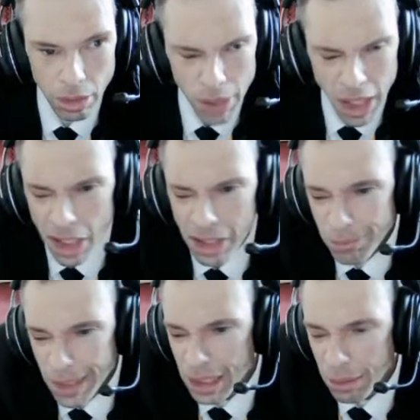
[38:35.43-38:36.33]
when
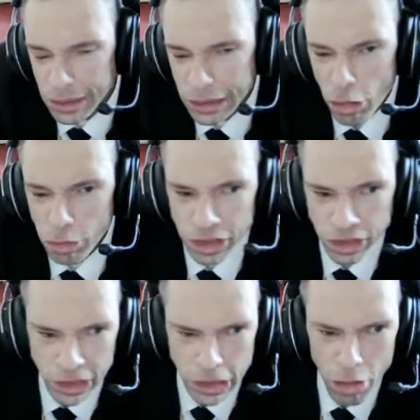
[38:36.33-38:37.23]
it was all
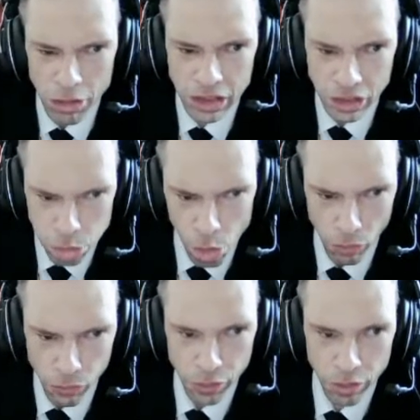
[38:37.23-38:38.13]
shown in
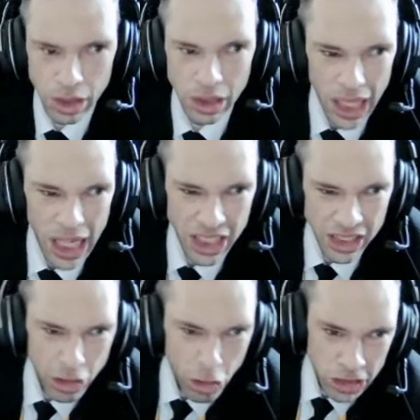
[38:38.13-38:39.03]
truth and
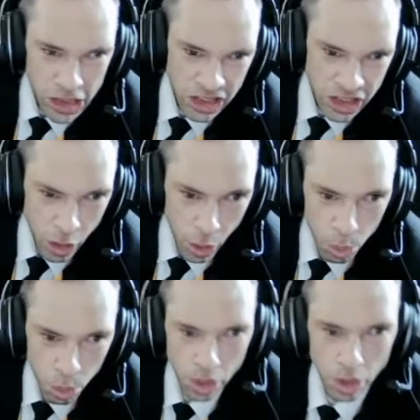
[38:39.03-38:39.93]
in logic
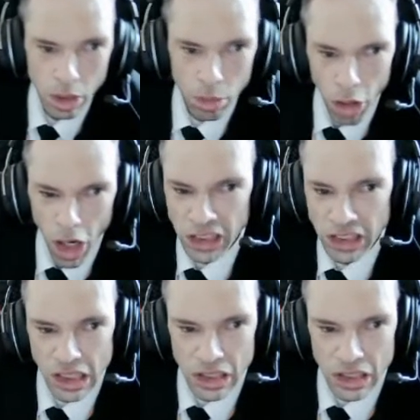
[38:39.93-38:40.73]
too, right?